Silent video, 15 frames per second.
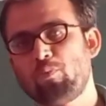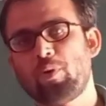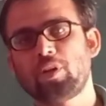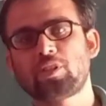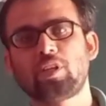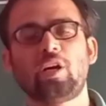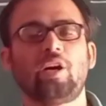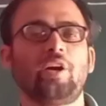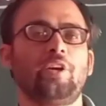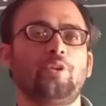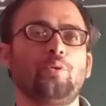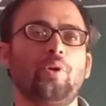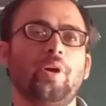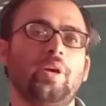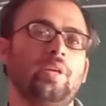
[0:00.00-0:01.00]
Pasha,
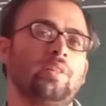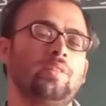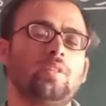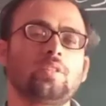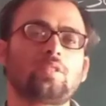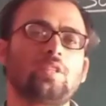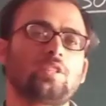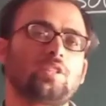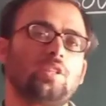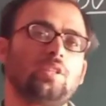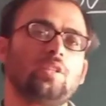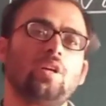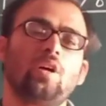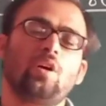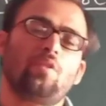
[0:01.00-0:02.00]
and today in this
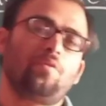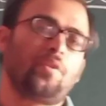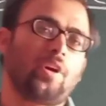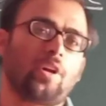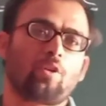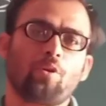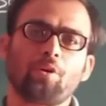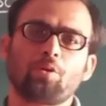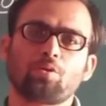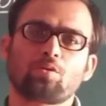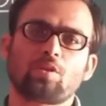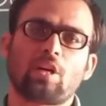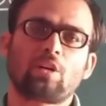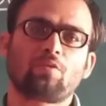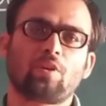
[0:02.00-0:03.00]
session we are going to
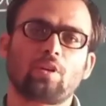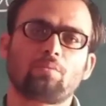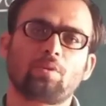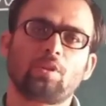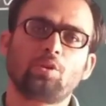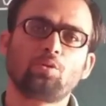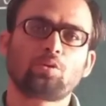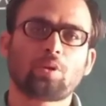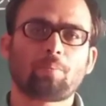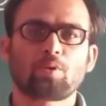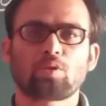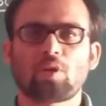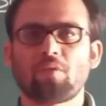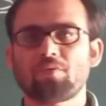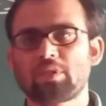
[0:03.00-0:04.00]
start one of the new
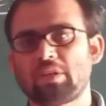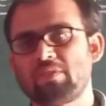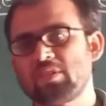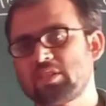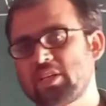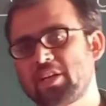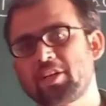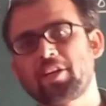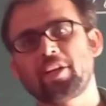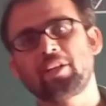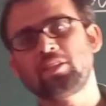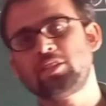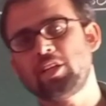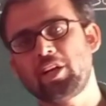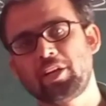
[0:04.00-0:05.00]
chapters of 7th standard
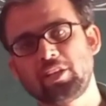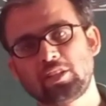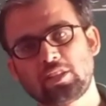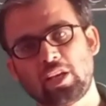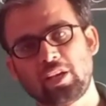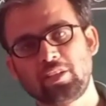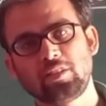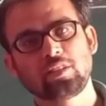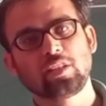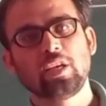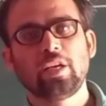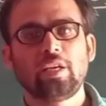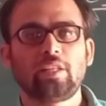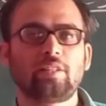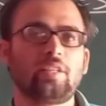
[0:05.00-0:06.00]
NCERT science,
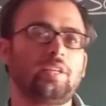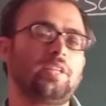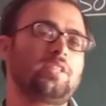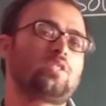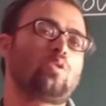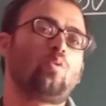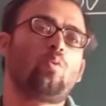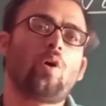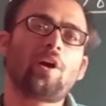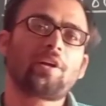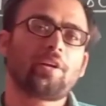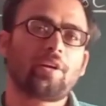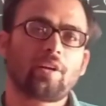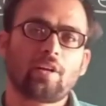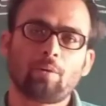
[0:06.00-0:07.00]
that is
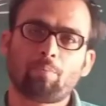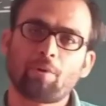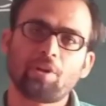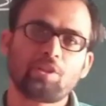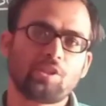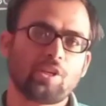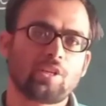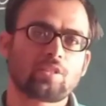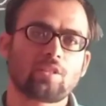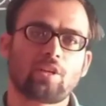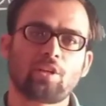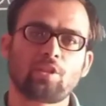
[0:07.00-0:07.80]
water, a precious